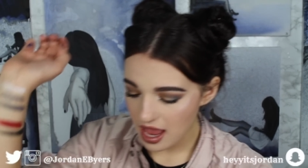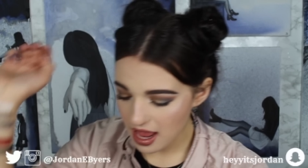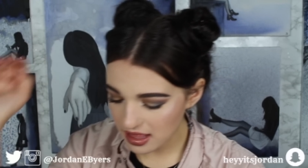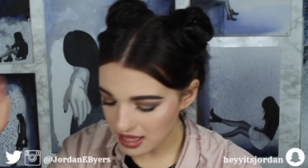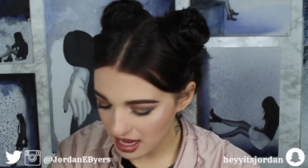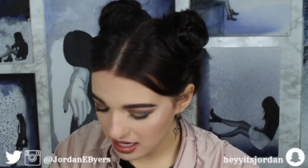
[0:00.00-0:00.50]

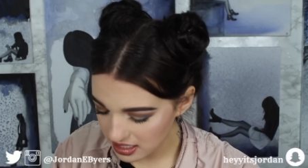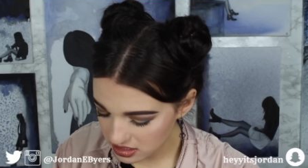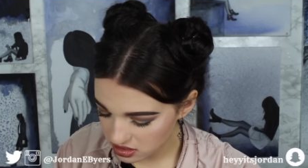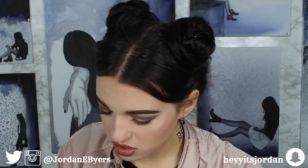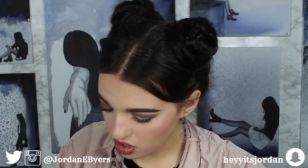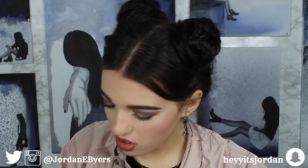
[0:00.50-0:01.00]
and that
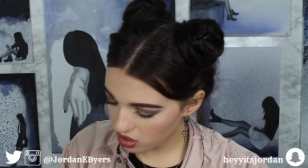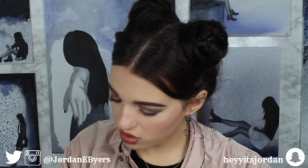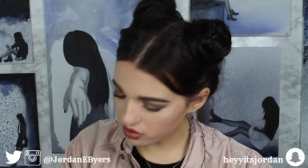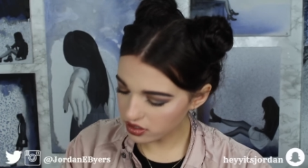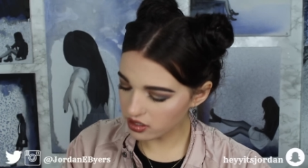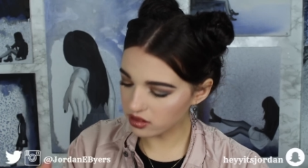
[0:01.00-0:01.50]
is
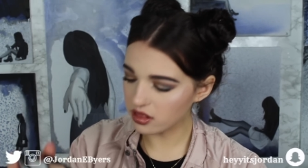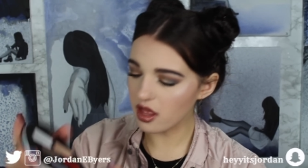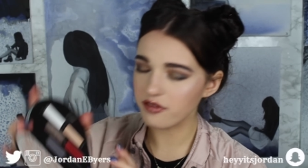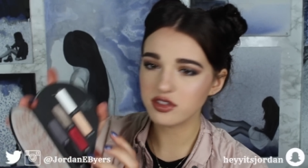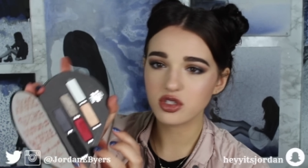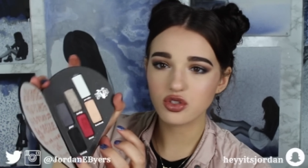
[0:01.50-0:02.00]
called
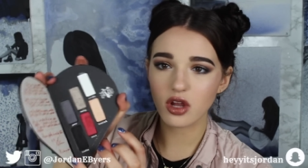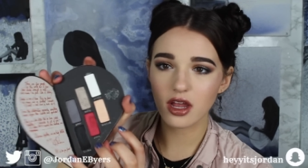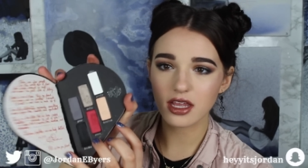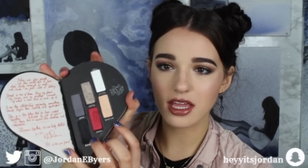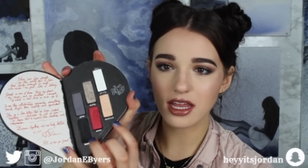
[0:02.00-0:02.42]
Love Struck.